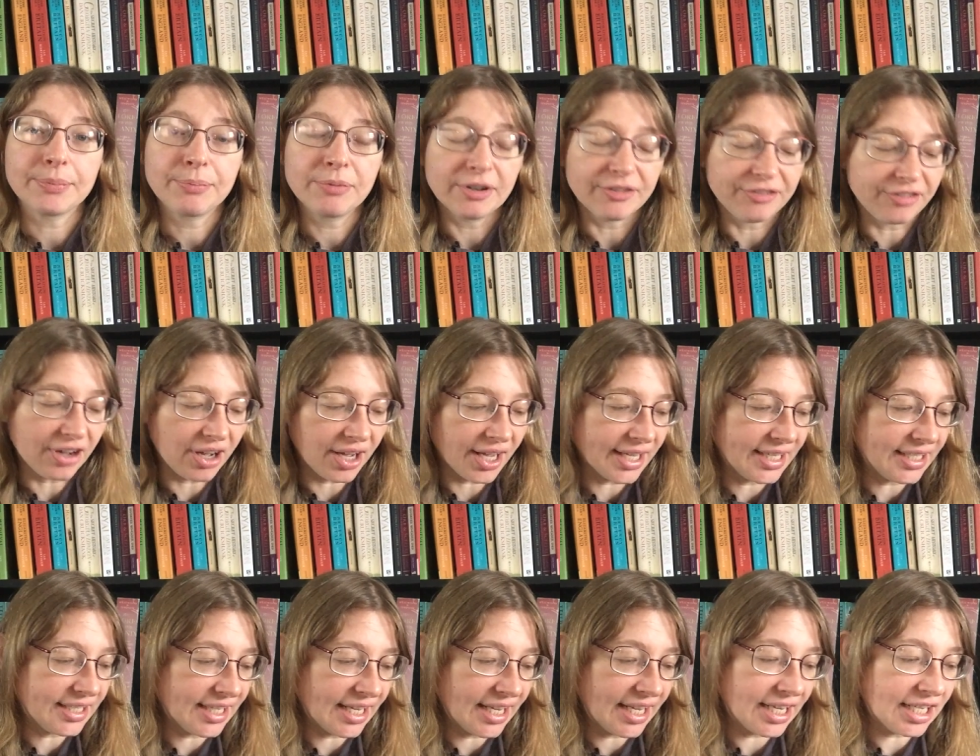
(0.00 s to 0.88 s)

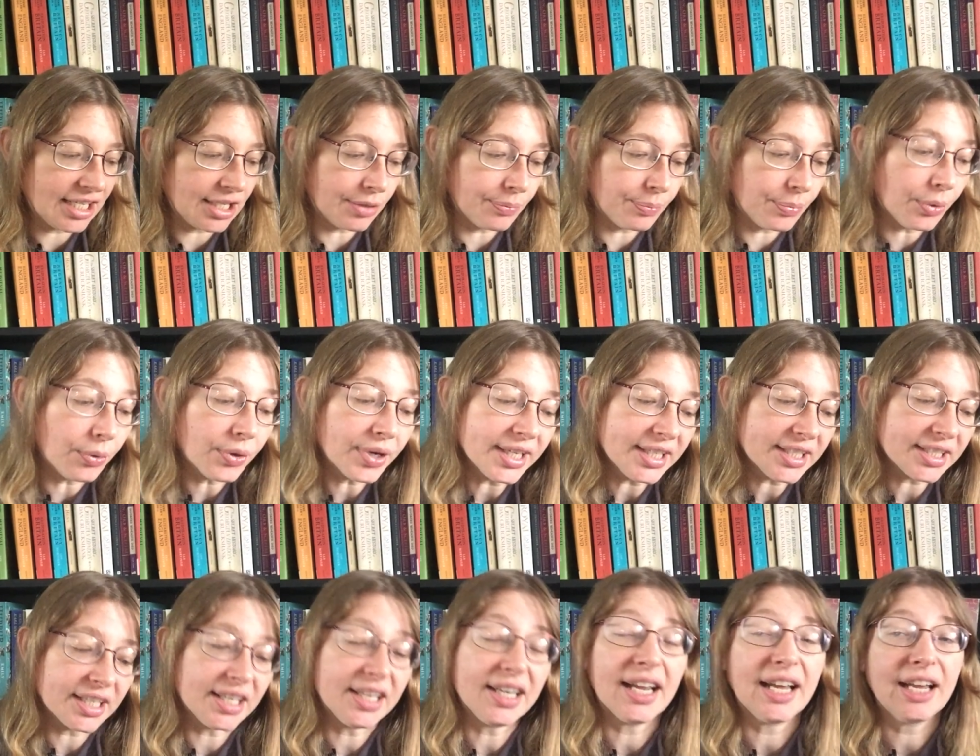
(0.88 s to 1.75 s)
provided
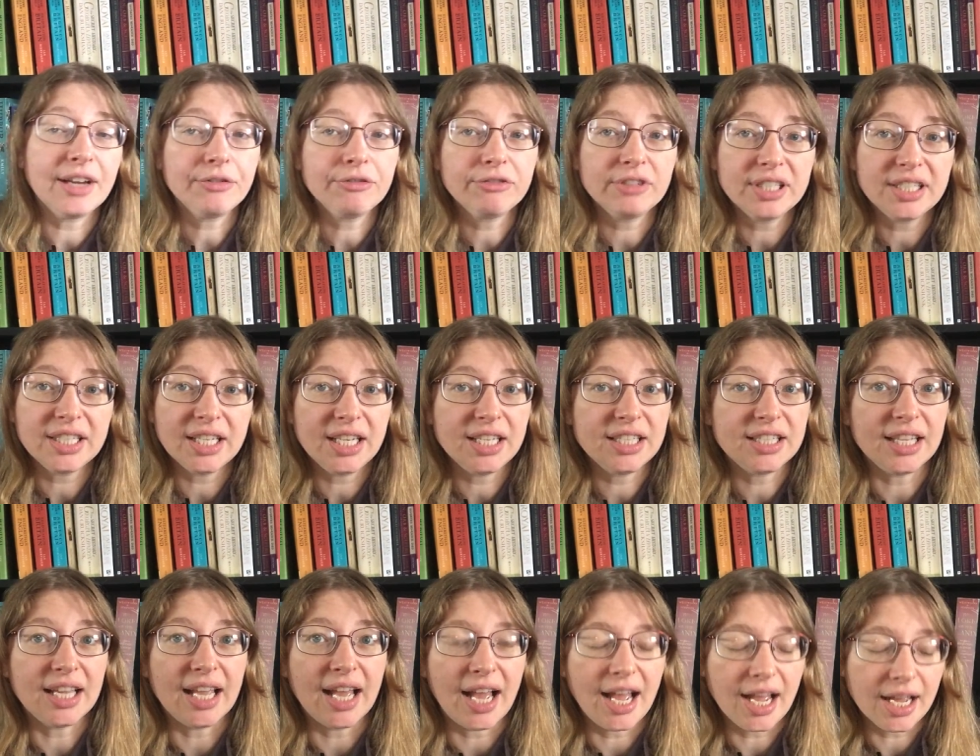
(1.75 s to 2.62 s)
poison,
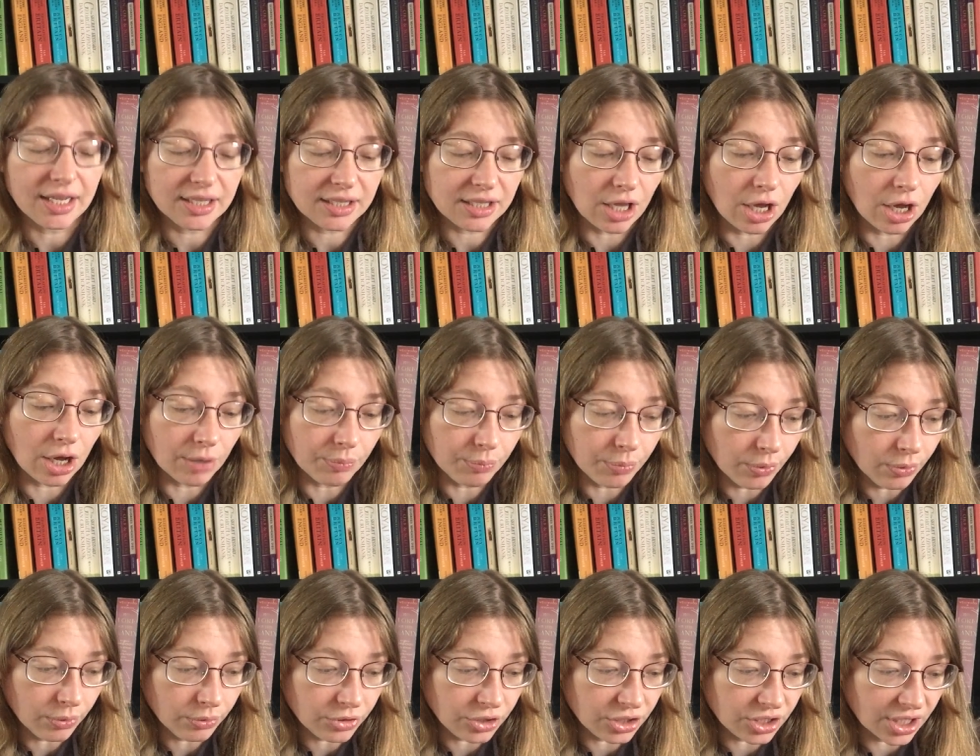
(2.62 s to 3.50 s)
aphrodisiacs,
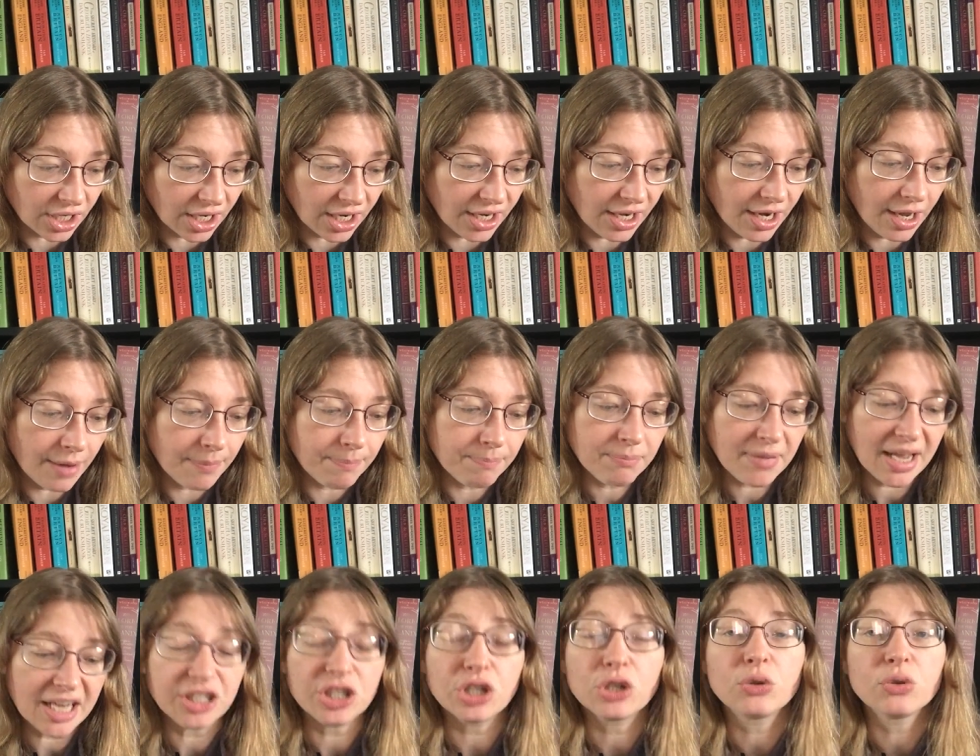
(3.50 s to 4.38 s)
abortion,
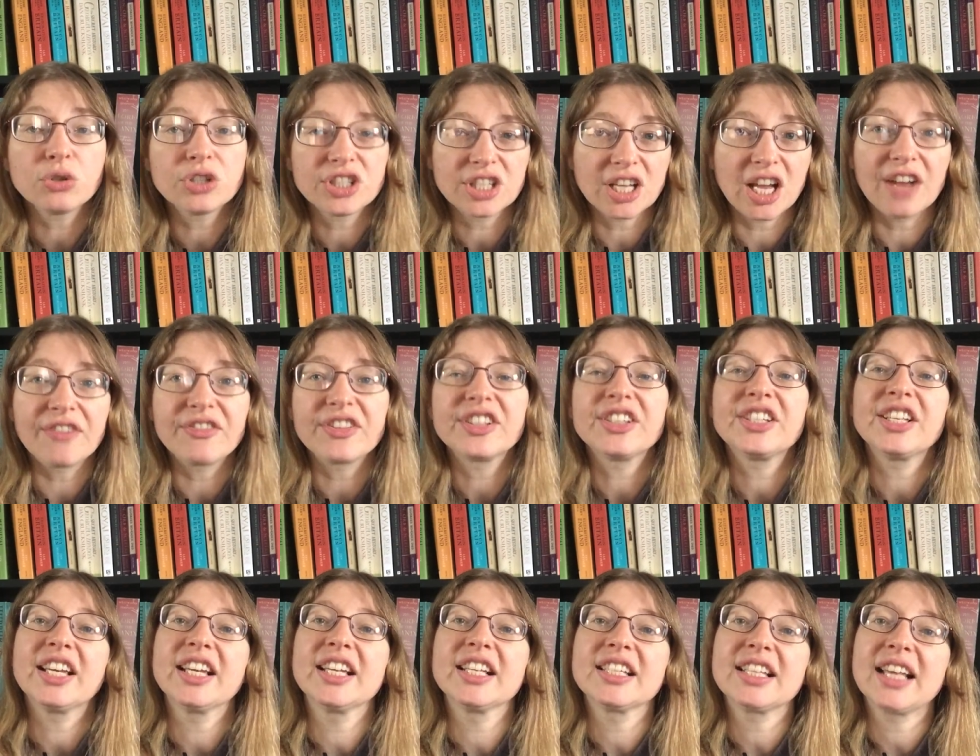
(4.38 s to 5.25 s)
magical
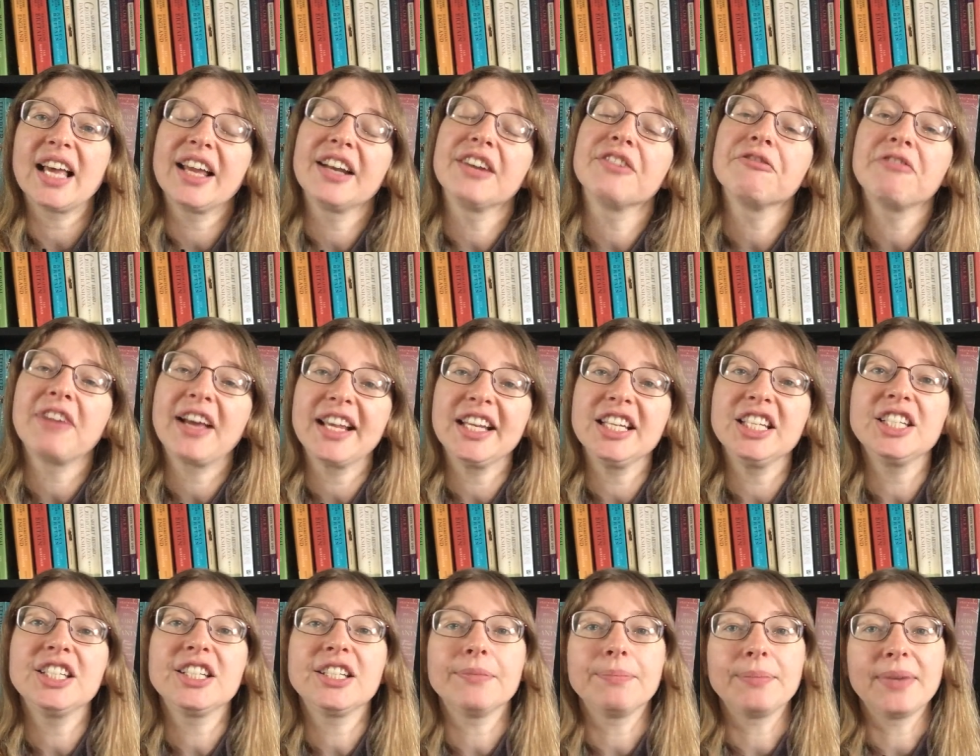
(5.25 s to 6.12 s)
services, and
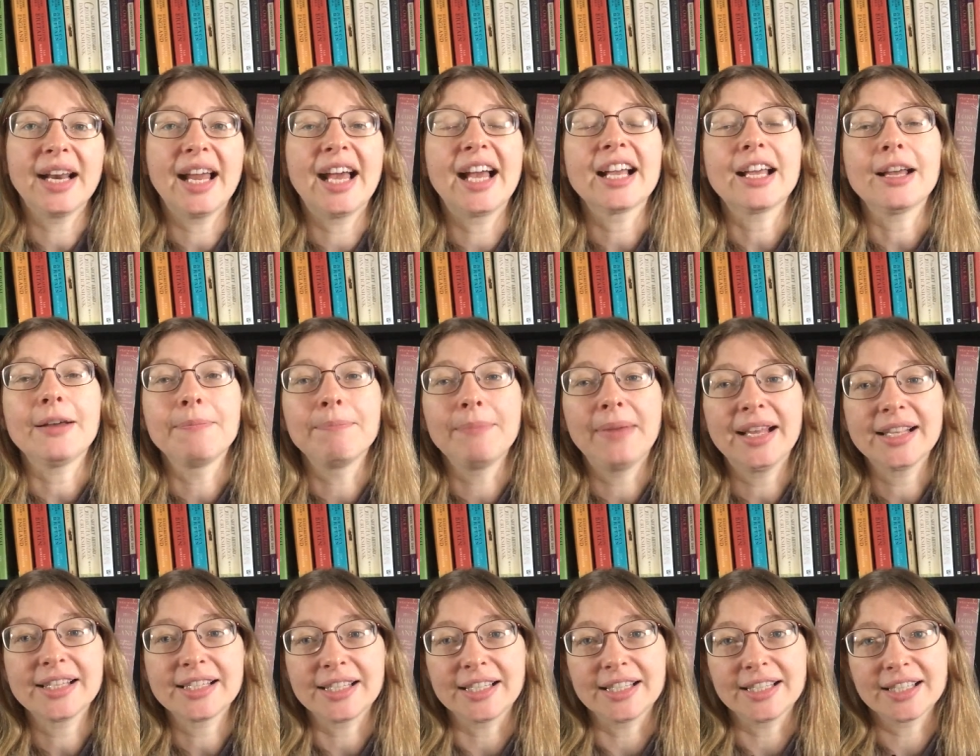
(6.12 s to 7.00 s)
arranged black
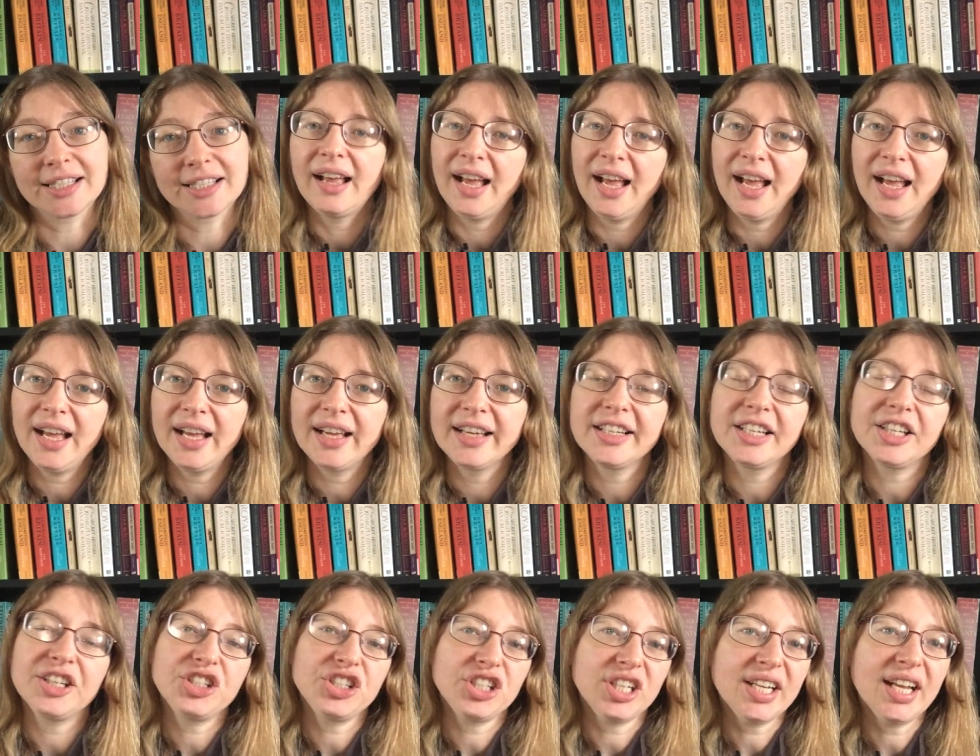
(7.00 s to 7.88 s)
masses. And
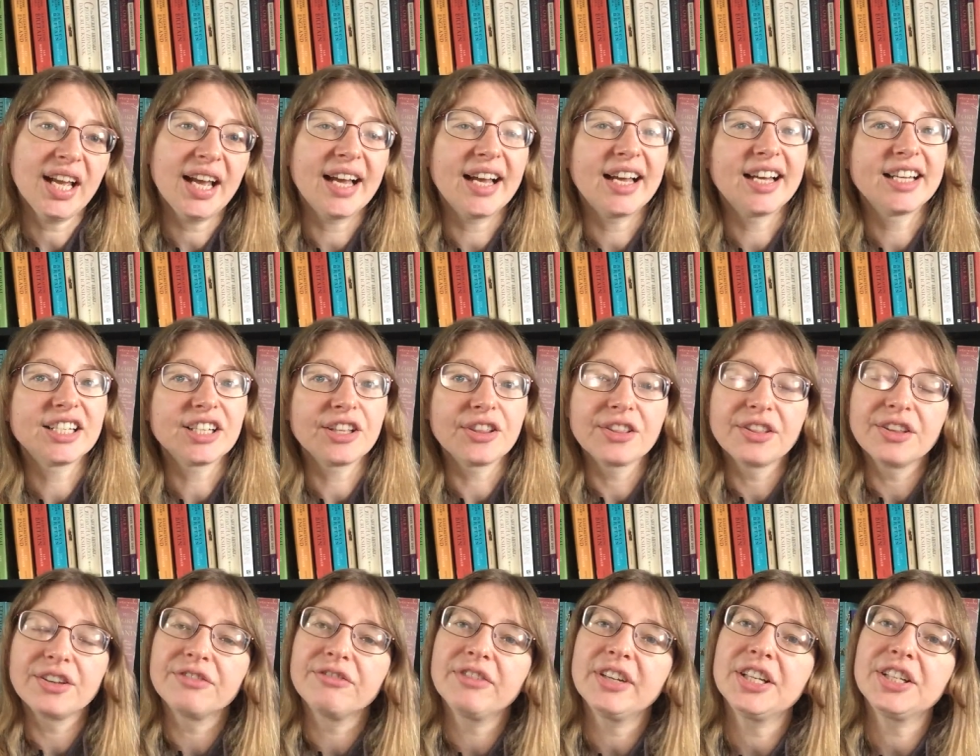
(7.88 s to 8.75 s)
she had
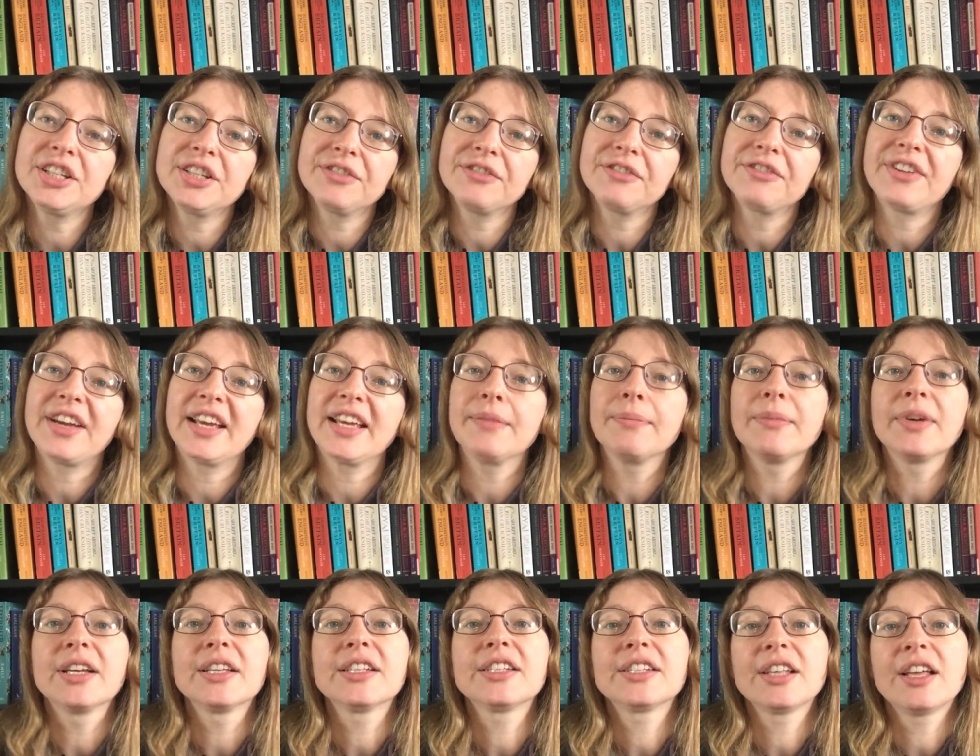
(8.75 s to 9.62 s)
the rich and
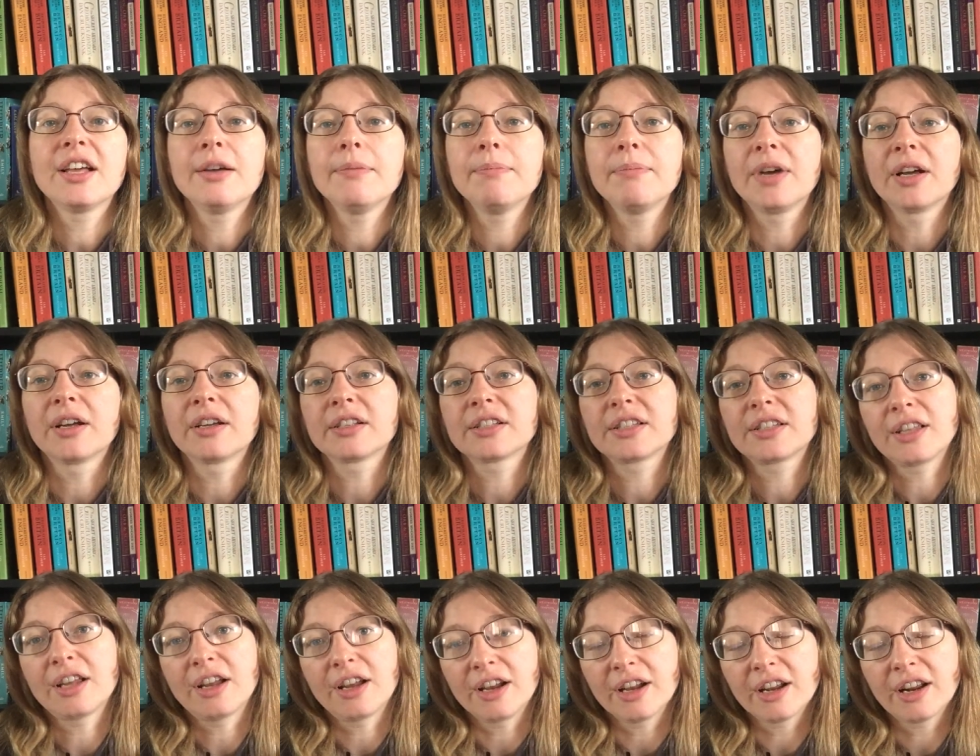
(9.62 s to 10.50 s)
famous amongst
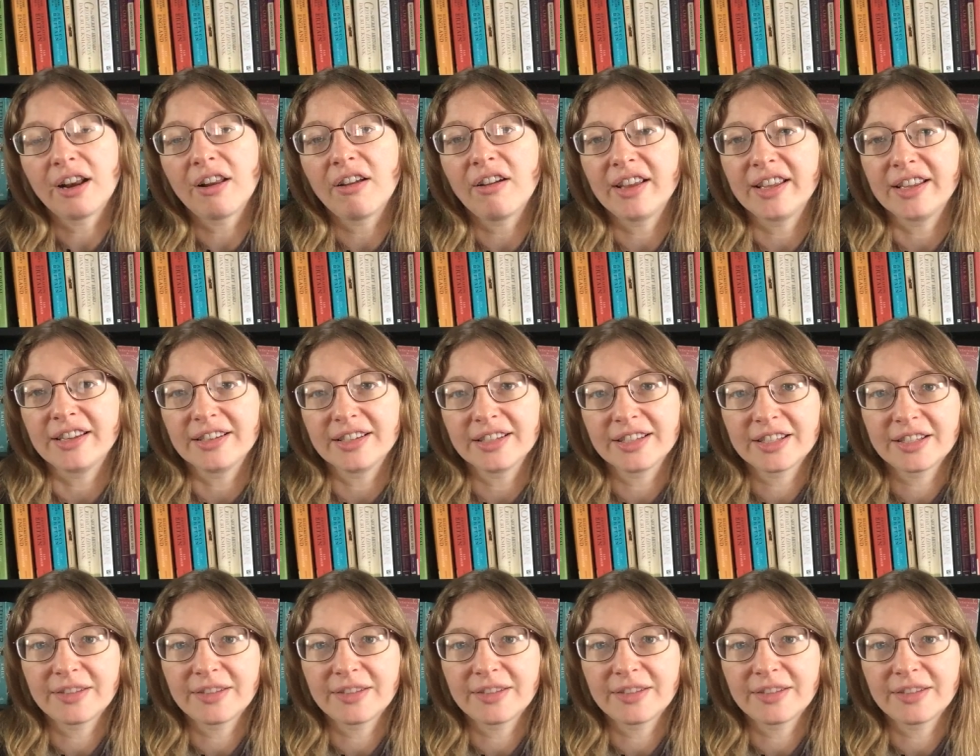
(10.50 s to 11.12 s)
her clients.